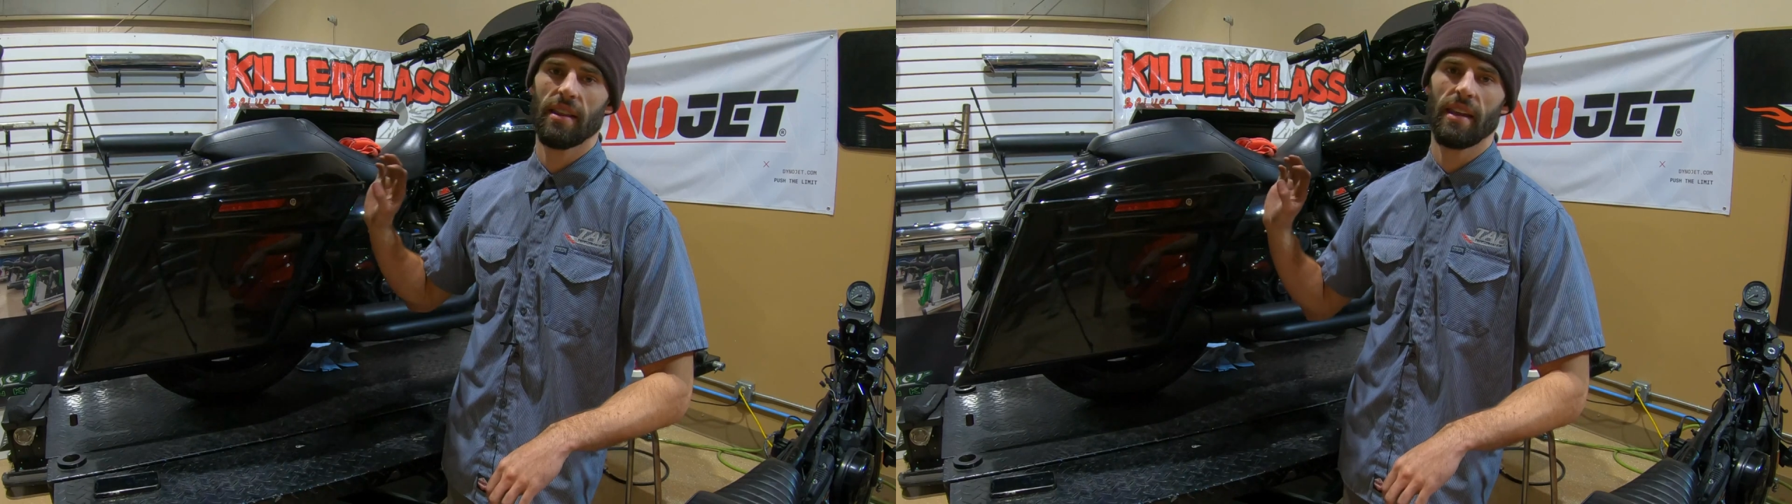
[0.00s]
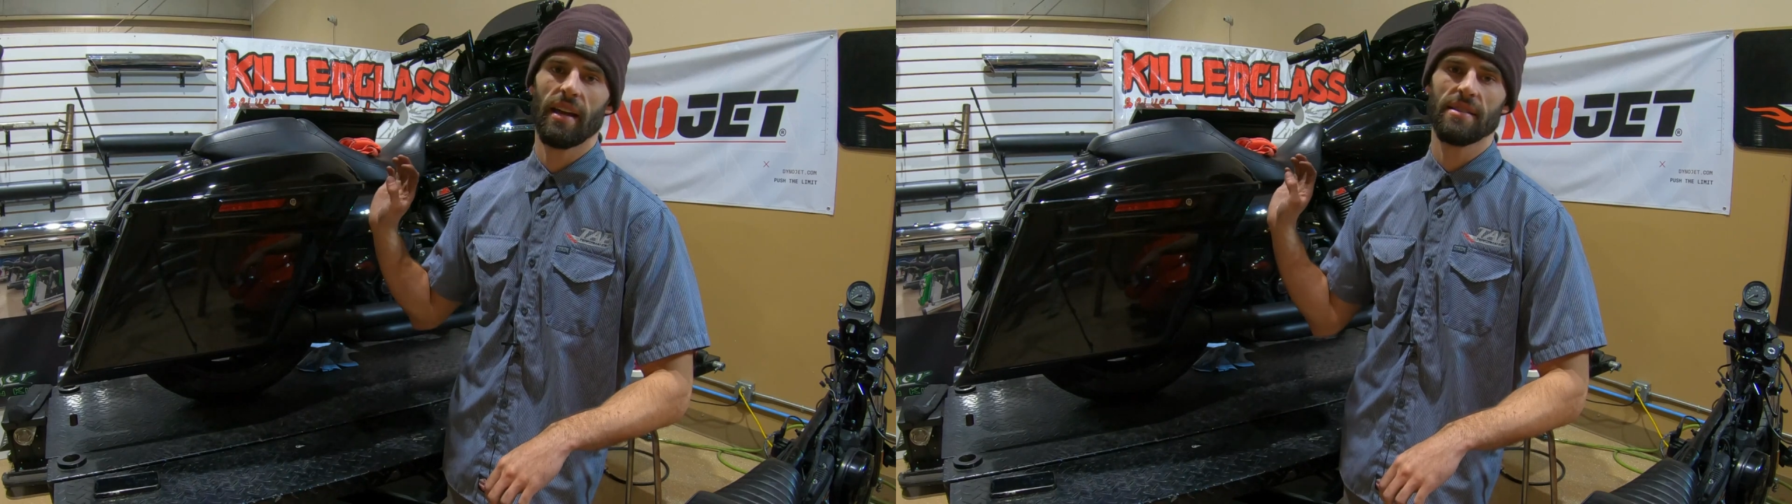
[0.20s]

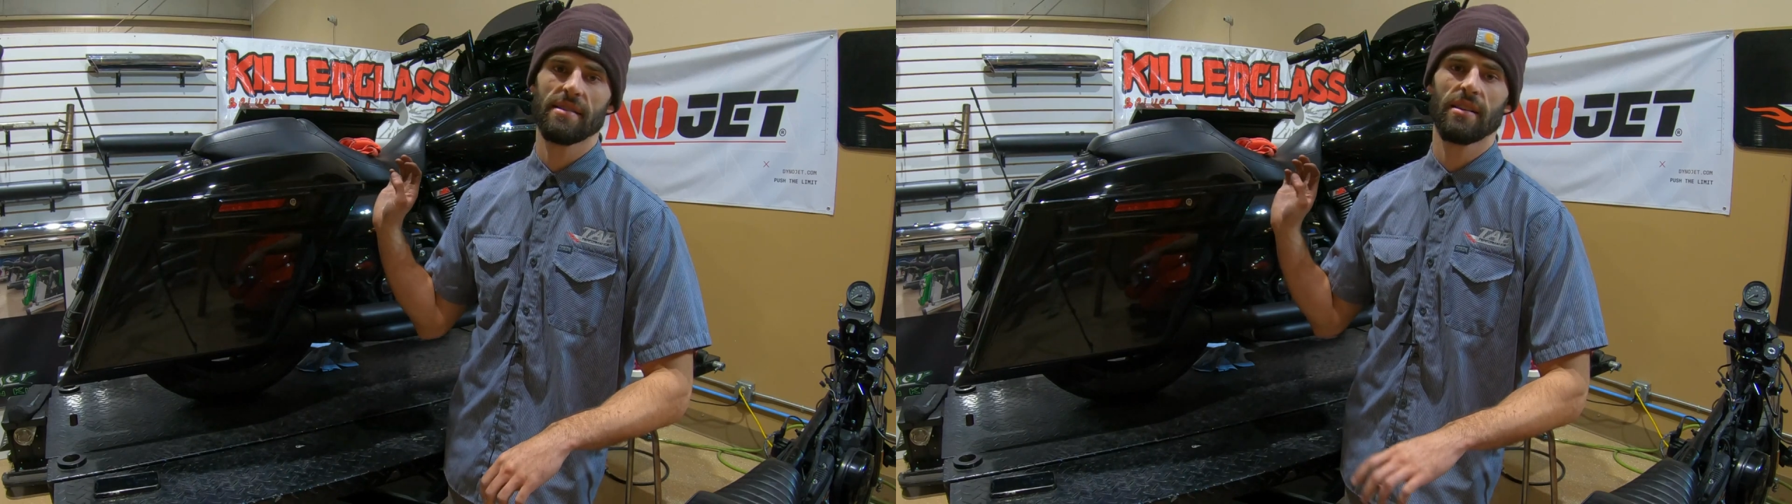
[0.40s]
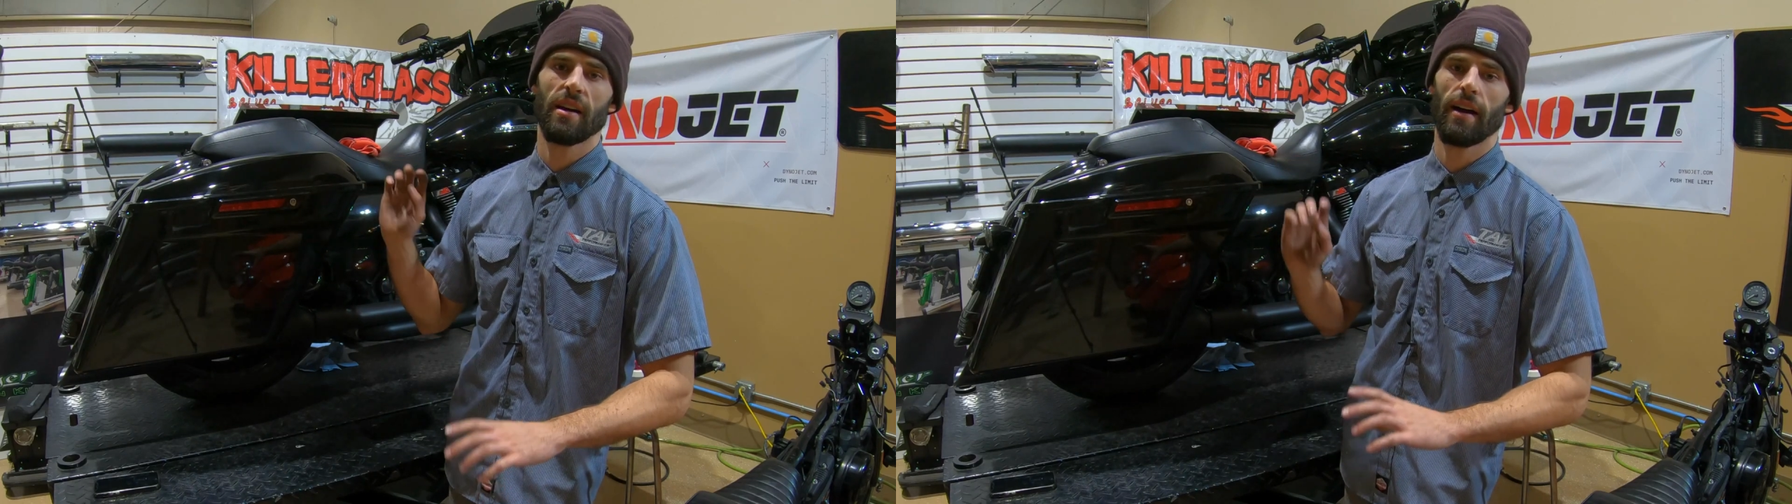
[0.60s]

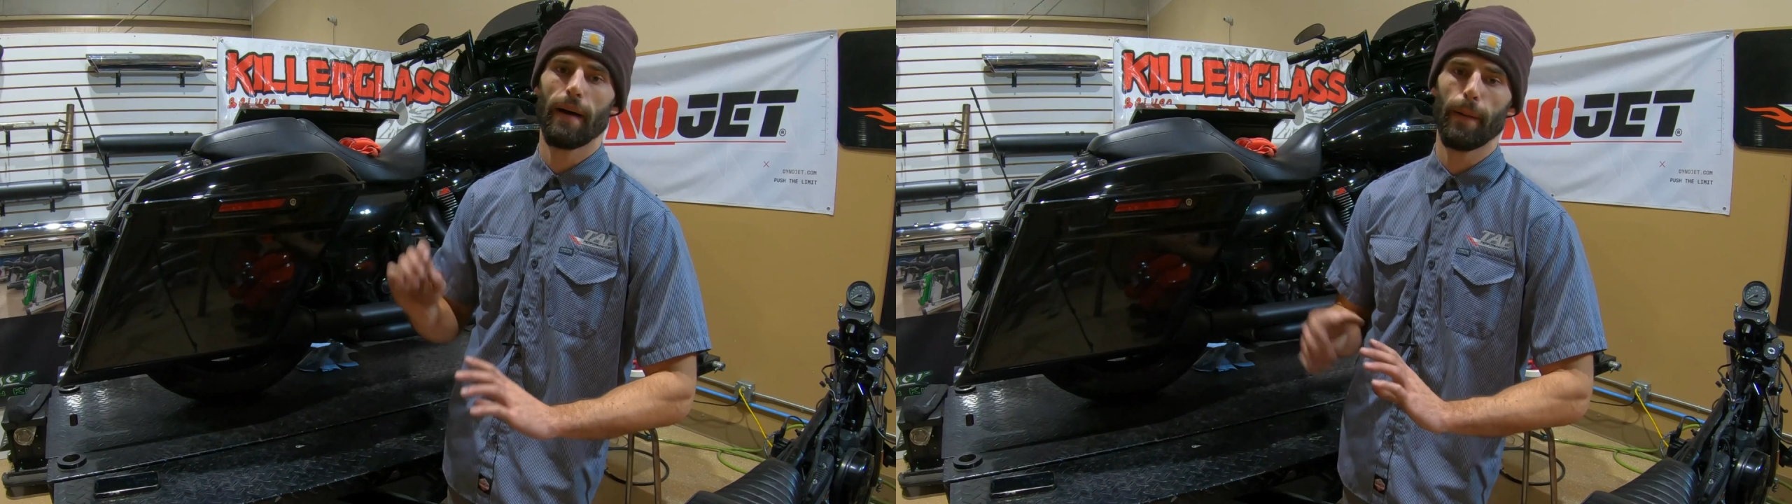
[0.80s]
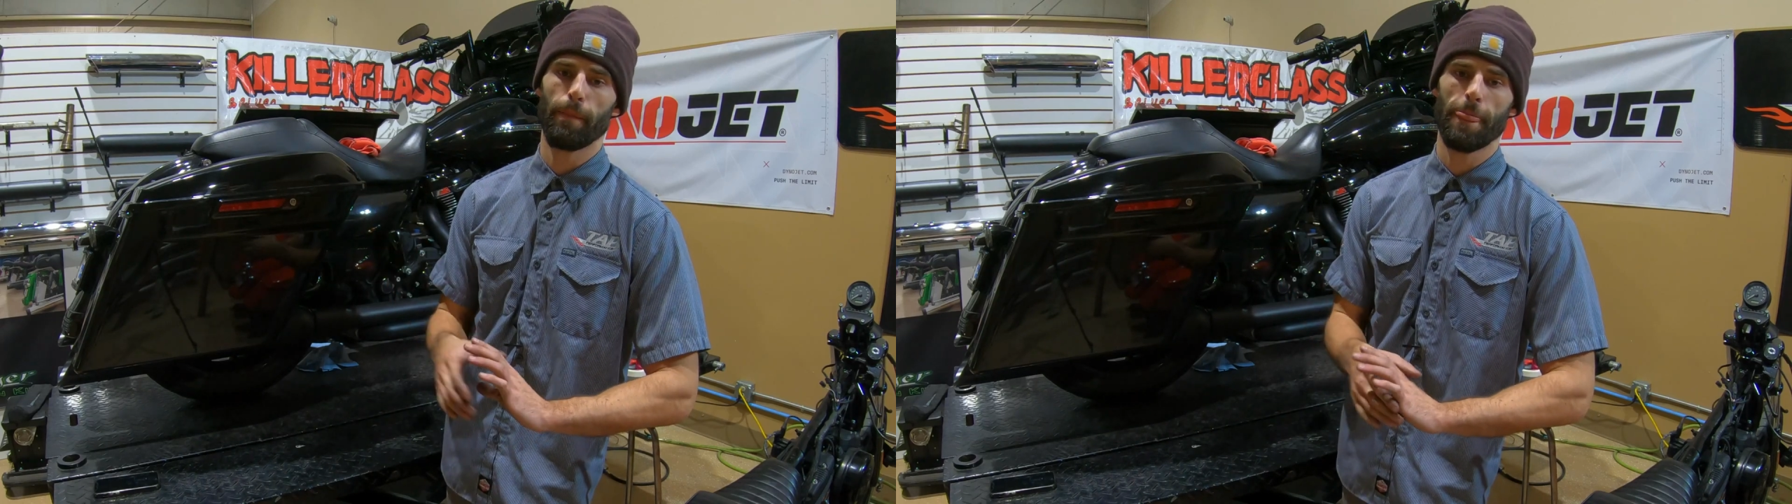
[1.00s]
that's
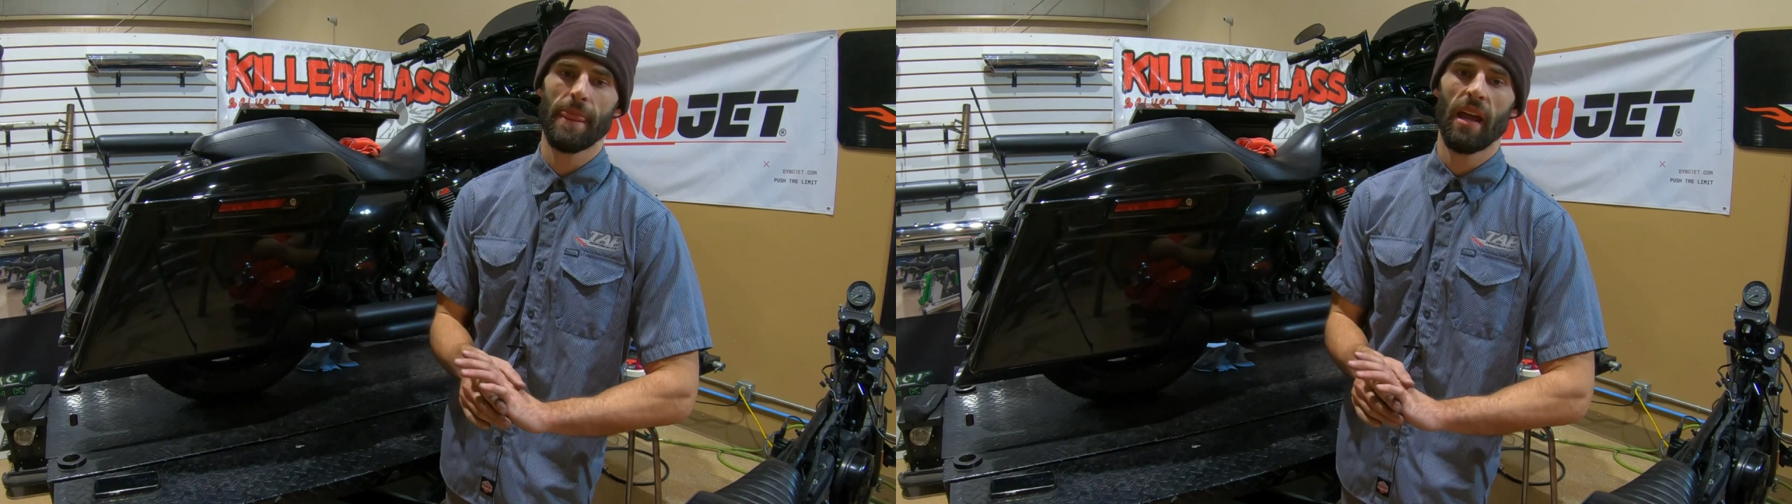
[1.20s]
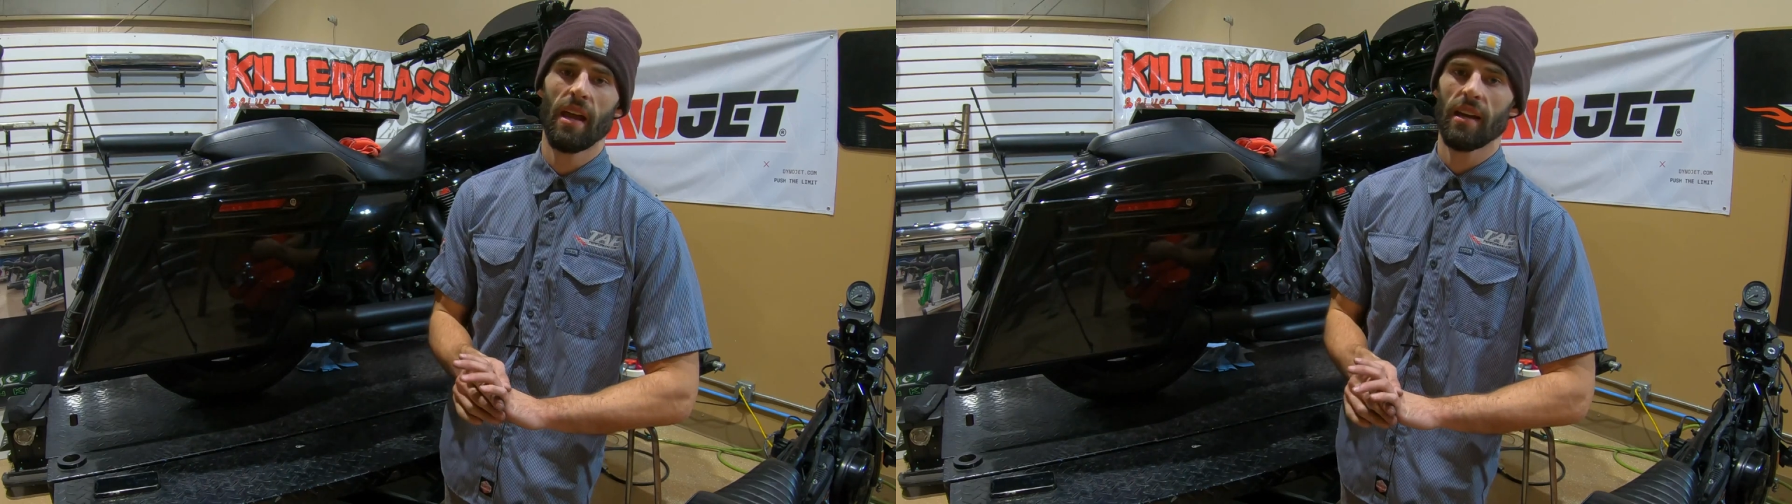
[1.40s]

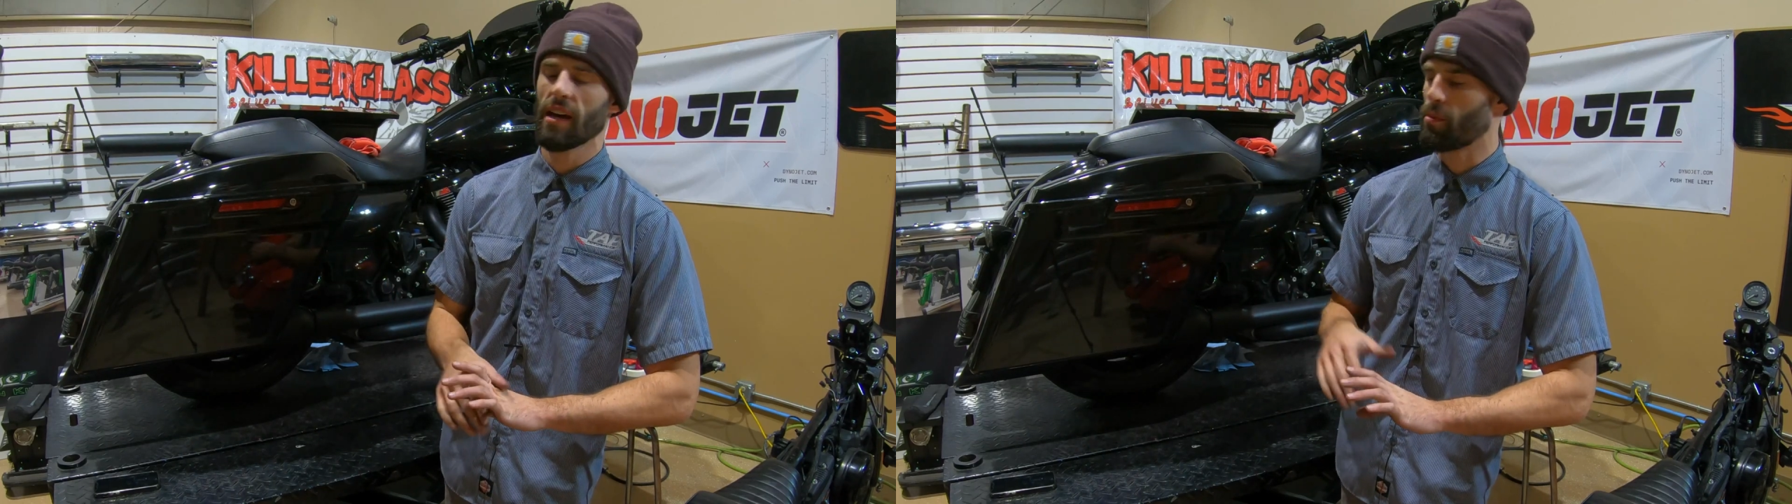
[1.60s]
got